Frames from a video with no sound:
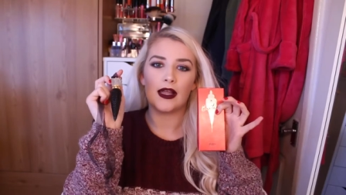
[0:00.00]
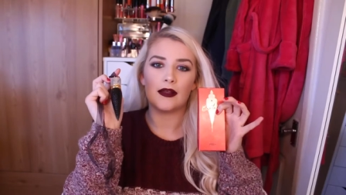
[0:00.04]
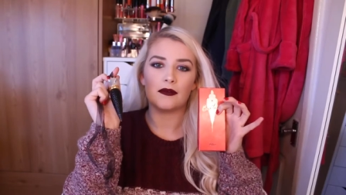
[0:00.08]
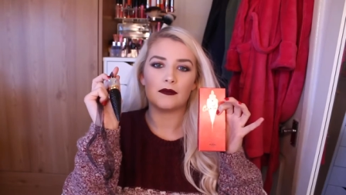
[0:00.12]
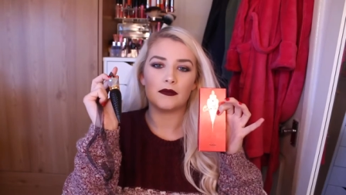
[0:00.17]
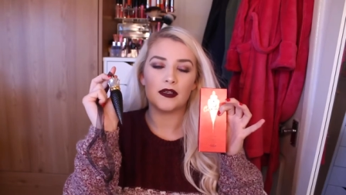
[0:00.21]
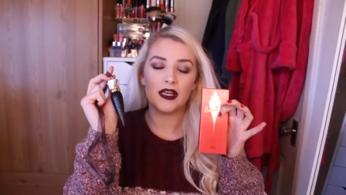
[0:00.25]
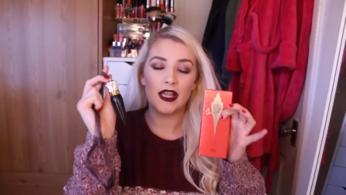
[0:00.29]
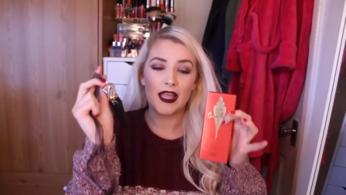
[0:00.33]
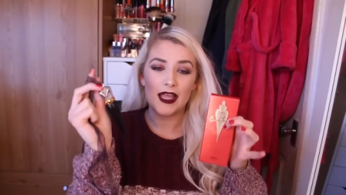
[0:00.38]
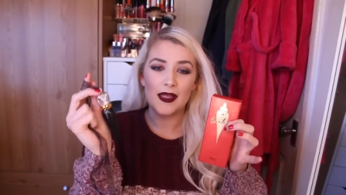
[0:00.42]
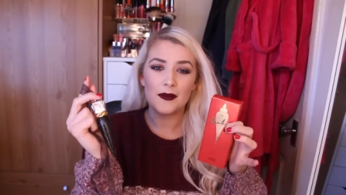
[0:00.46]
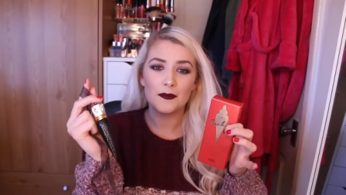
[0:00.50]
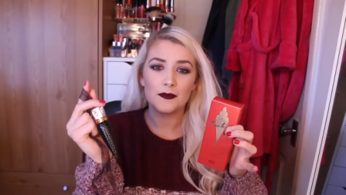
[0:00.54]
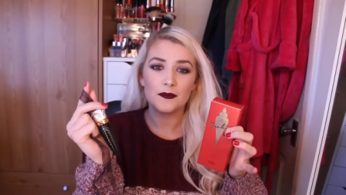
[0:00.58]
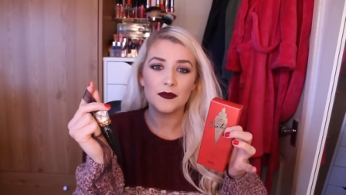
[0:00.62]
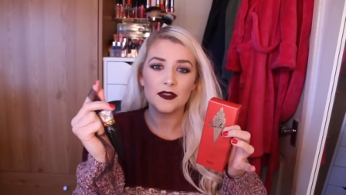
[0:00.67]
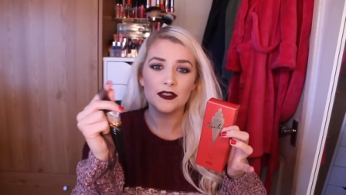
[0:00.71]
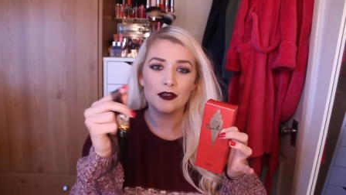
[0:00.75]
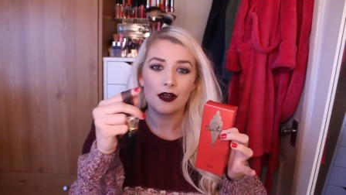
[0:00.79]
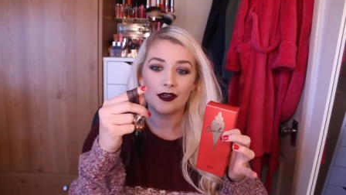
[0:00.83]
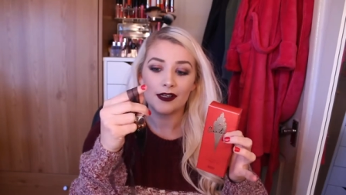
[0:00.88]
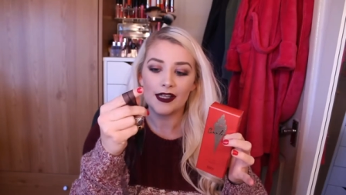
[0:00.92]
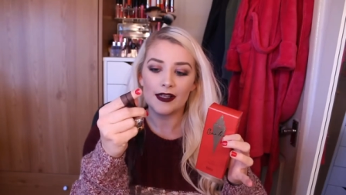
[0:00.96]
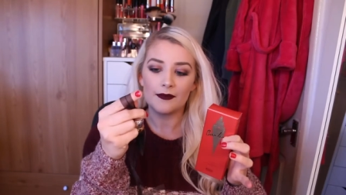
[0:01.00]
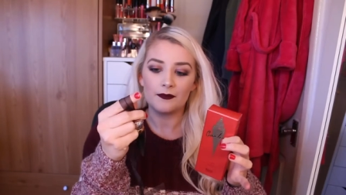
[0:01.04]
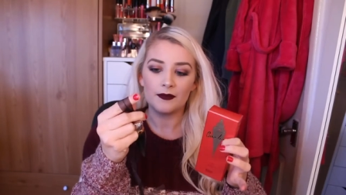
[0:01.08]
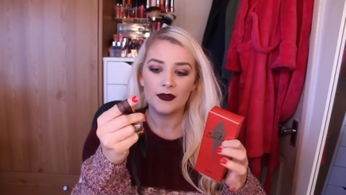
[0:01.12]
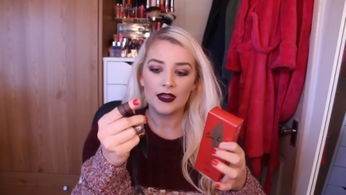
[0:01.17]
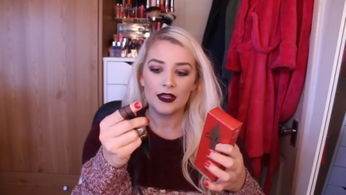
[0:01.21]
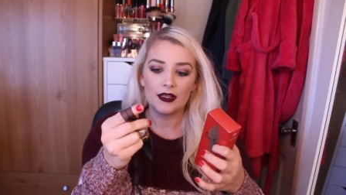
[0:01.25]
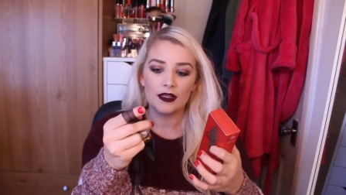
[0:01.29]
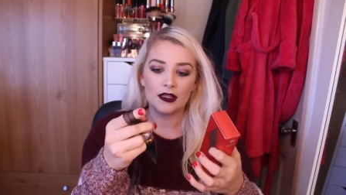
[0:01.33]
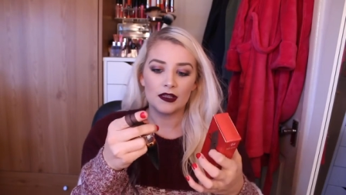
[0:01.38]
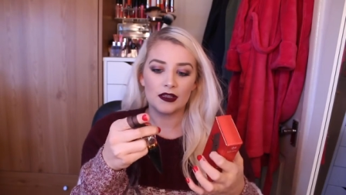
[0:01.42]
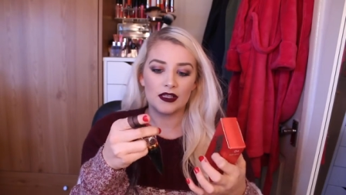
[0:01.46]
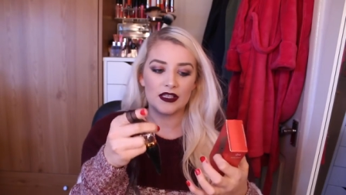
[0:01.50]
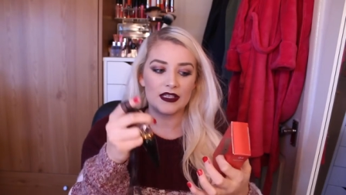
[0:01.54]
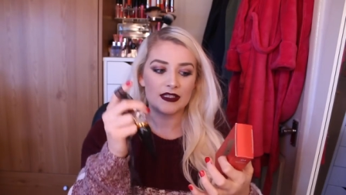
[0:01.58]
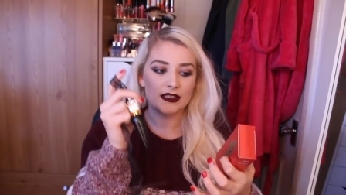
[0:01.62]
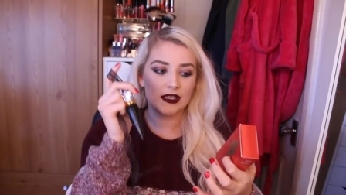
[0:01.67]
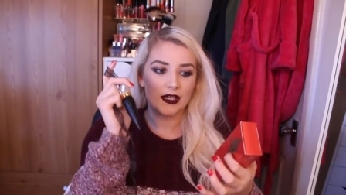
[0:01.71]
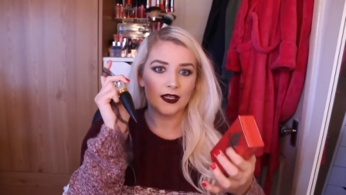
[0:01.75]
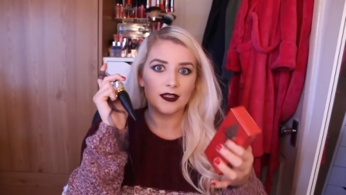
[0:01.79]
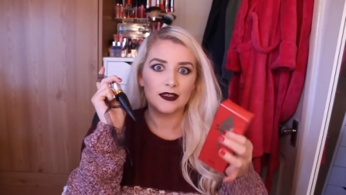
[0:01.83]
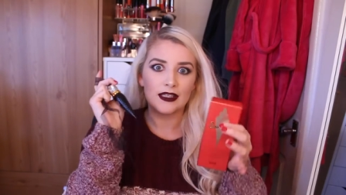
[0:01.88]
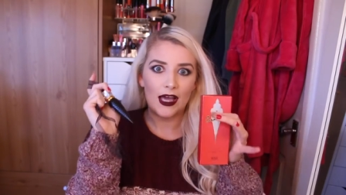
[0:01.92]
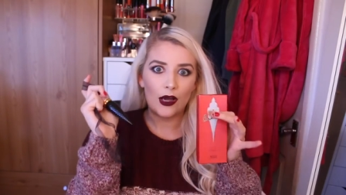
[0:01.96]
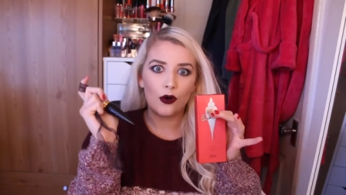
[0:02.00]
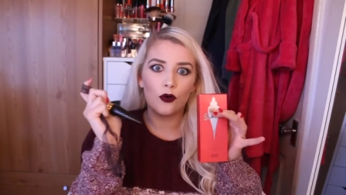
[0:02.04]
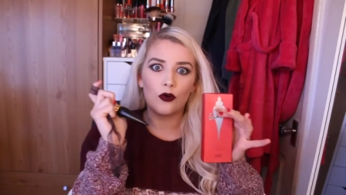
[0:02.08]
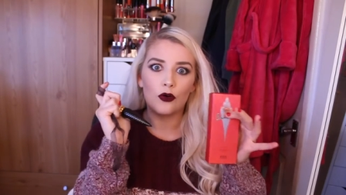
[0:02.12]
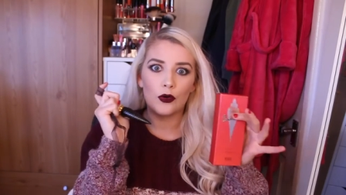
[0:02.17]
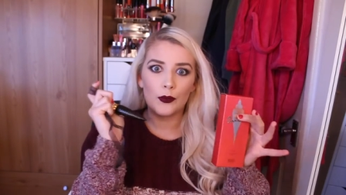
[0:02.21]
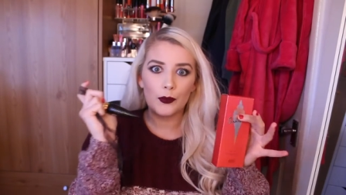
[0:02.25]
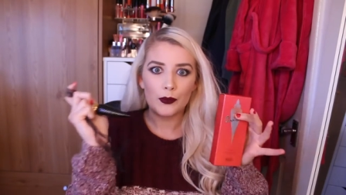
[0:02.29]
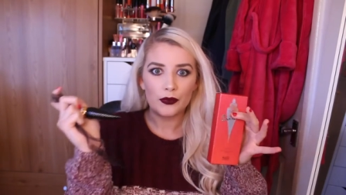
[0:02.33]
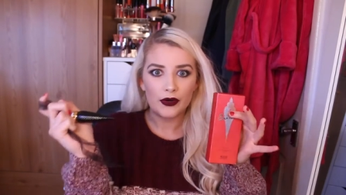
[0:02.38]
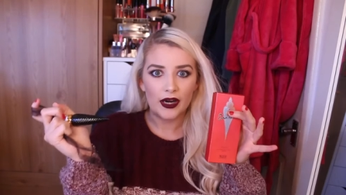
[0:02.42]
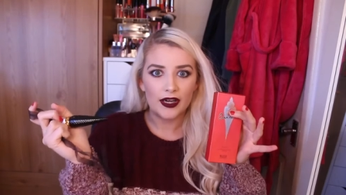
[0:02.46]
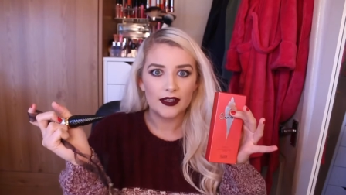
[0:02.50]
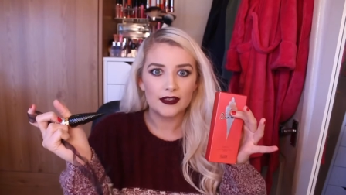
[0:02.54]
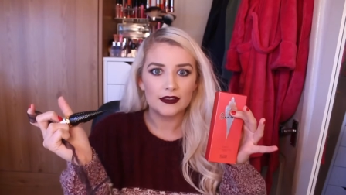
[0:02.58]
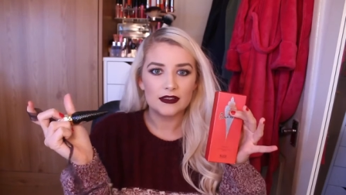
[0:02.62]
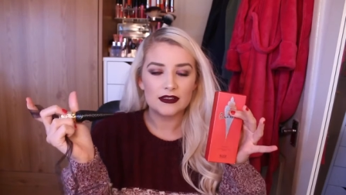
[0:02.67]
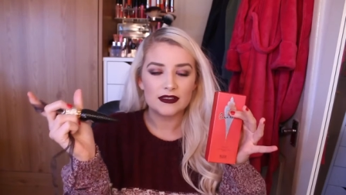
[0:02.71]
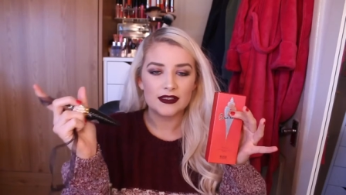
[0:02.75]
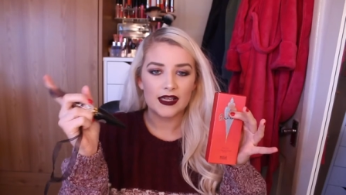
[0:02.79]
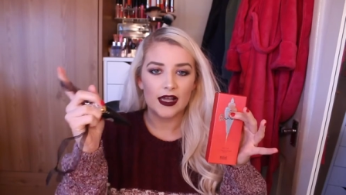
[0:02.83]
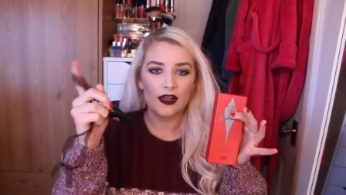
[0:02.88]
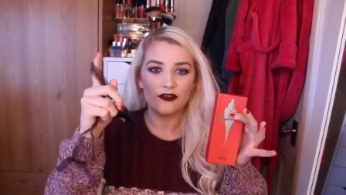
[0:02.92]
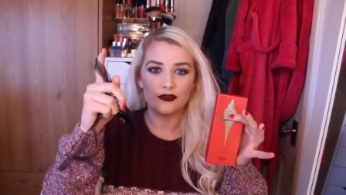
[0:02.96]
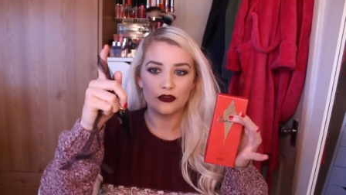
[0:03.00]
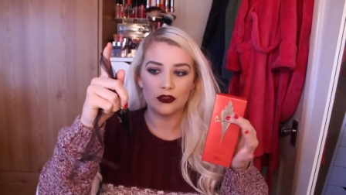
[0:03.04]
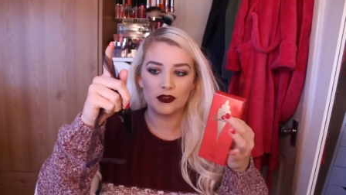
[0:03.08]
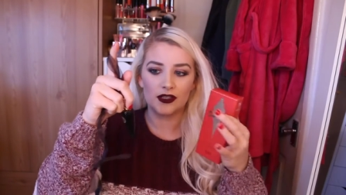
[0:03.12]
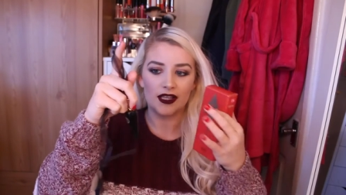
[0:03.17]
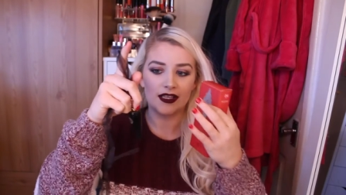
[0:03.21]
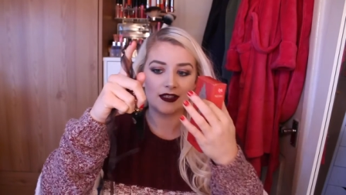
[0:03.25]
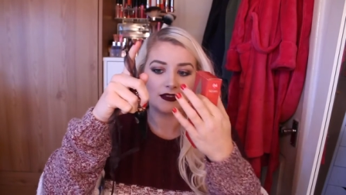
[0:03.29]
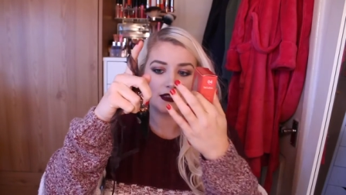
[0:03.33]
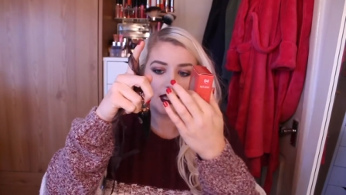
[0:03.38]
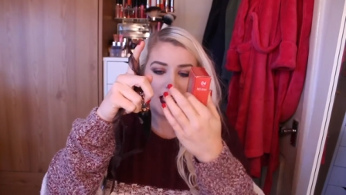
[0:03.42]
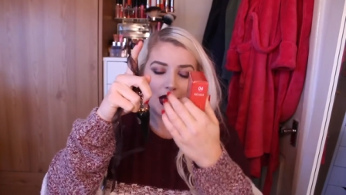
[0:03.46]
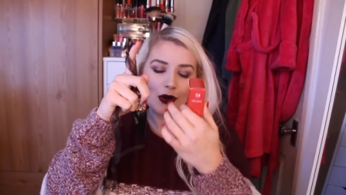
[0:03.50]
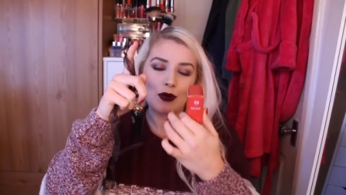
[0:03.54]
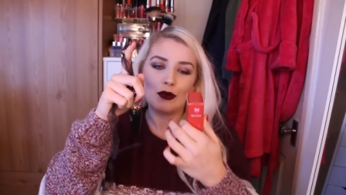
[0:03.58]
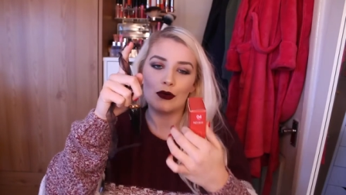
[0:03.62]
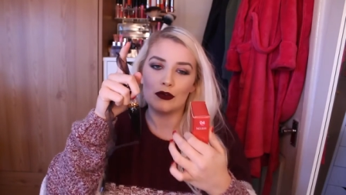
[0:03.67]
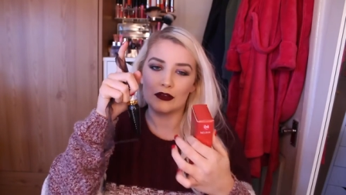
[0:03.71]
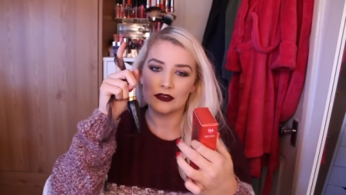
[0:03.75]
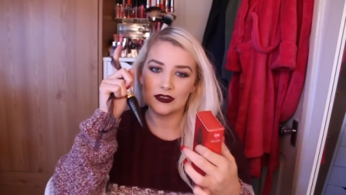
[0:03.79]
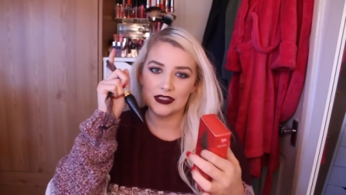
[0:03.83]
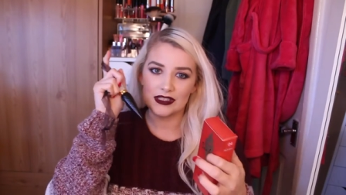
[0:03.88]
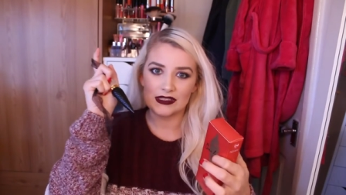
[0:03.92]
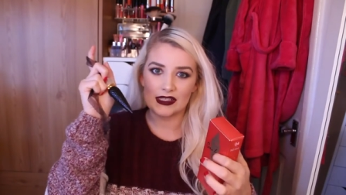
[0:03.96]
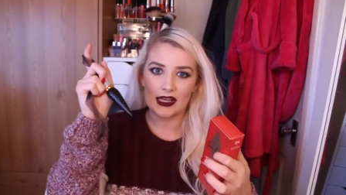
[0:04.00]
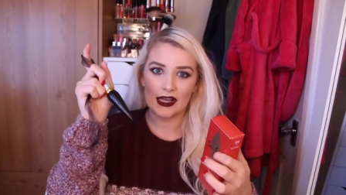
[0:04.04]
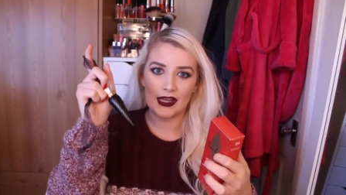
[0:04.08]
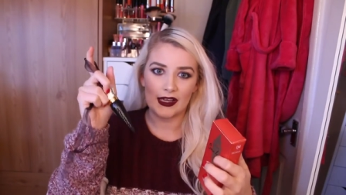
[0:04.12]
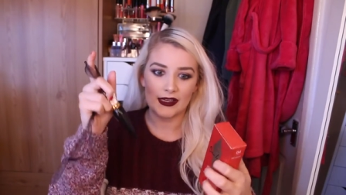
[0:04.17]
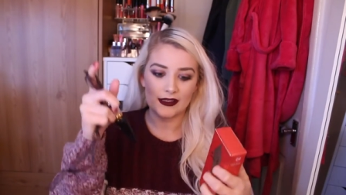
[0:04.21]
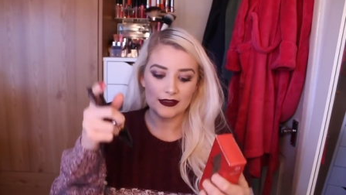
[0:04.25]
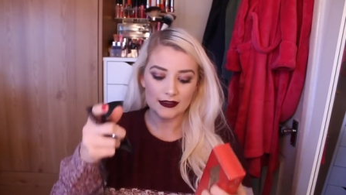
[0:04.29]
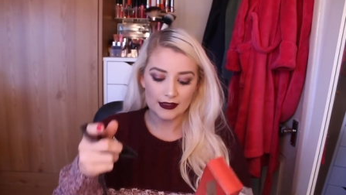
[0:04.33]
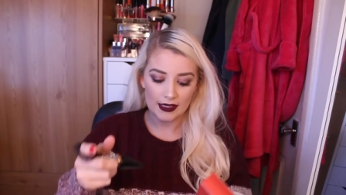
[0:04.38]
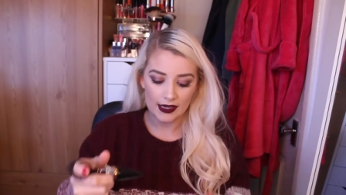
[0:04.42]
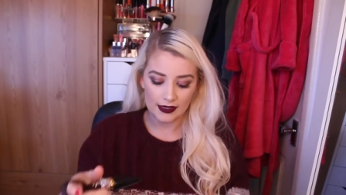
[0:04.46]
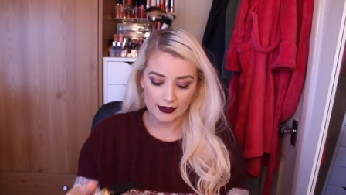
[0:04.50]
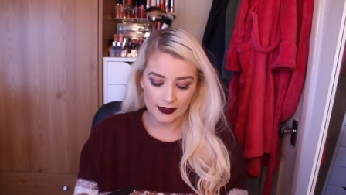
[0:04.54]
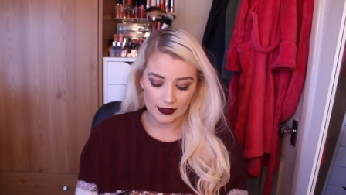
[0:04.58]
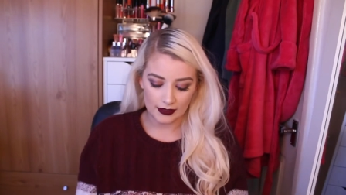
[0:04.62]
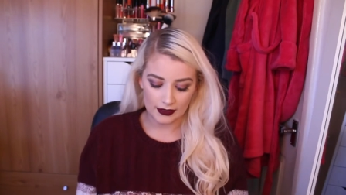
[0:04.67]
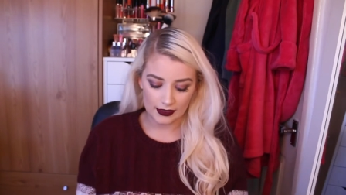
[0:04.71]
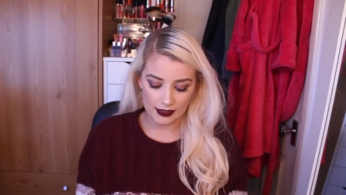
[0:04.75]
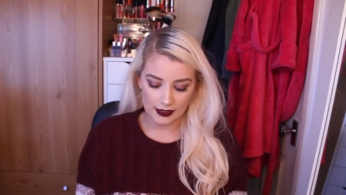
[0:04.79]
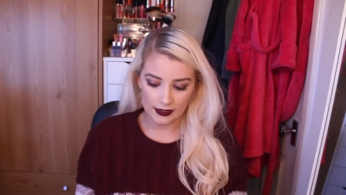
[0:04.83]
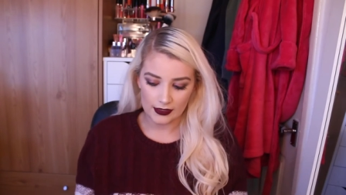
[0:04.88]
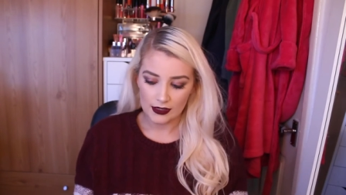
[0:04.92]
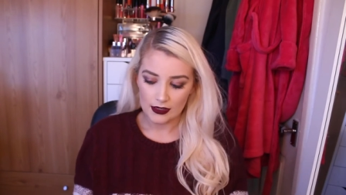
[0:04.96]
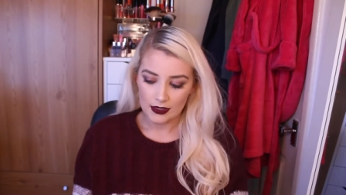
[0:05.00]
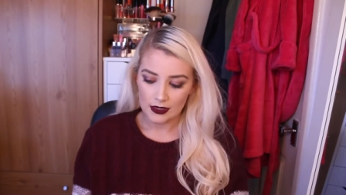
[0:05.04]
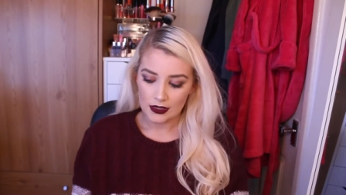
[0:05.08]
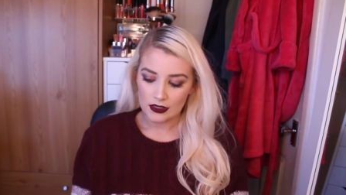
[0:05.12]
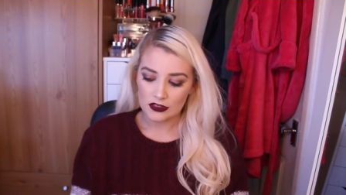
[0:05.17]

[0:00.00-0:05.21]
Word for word: um, names on it. These like their own brands that have done like their own designs kind of thing.